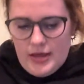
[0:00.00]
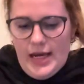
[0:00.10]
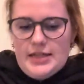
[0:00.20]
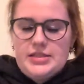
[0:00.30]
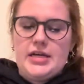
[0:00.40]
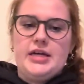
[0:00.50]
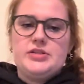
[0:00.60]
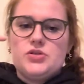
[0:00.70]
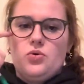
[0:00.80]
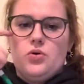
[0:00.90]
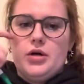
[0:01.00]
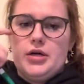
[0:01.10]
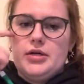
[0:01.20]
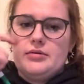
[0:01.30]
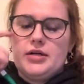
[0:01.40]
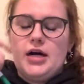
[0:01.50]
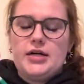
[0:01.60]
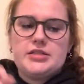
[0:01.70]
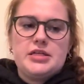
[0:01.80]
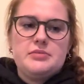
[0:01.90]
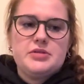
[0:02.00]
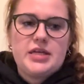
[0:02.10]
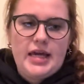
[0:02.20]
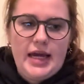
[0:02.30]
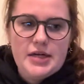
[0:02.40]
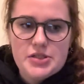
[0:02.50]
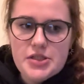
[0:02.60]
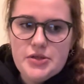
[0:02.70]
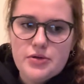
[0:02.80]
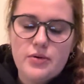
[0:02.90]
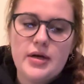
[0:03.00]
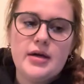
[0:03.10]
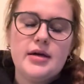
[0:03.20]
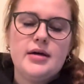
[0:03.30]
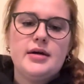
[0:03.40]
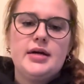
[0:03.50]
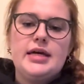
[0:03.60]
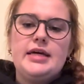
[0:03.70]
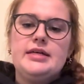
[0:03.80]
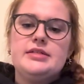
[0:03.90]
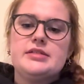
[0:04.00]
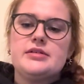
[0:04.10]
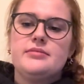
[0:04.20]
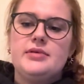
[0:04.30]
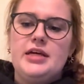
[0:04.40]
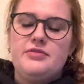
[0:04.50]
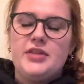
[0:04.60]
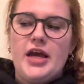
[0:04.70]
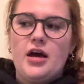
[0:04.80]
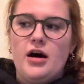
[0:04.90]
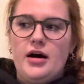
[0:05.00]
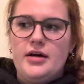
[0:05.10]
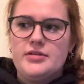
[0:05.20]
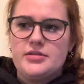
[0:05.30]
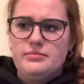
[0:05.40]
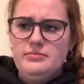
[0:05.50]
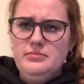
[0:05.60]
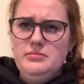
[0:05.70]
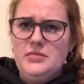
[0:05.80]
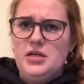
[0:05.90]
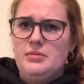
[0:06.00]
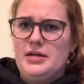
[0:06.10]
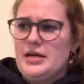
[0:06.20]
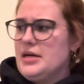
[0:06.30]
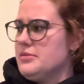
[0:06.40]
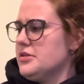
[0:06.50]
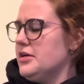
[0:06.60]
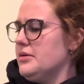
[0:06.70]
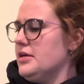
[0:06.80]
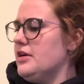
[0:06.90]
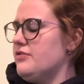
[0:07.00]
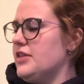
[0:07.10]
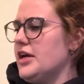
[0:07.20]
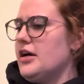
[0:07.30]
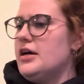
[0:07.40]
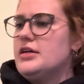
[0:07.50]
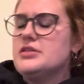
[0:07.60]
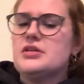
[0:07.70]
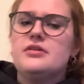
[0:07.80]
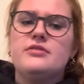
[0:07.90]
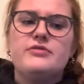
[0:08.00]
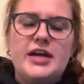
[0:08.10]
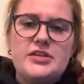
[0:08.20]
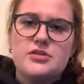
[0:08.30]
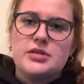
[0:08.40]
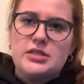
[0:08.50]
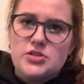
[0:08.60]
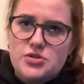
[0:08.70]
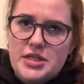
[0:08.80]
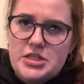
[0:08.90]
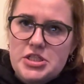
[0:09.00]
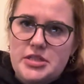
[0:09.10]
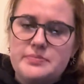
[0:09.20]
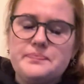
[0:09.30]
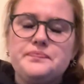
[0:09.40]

NSAIDs or COXIBs can do is if they cause, if they cause vasoconstriction,